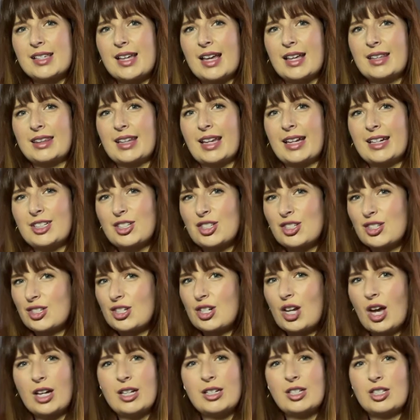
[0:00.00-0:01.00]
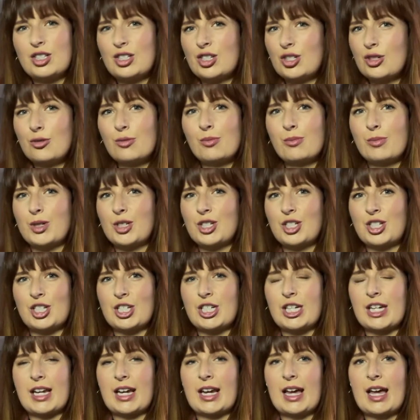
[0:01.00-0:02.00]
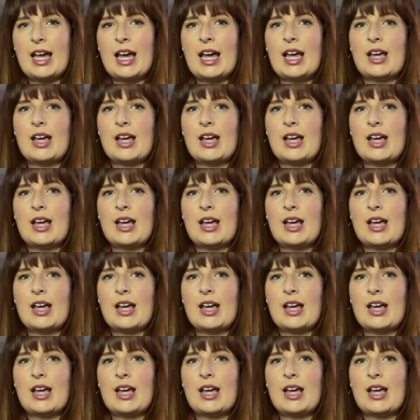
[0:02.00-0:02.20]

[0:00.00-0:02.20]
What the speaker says: and like just not too mushy.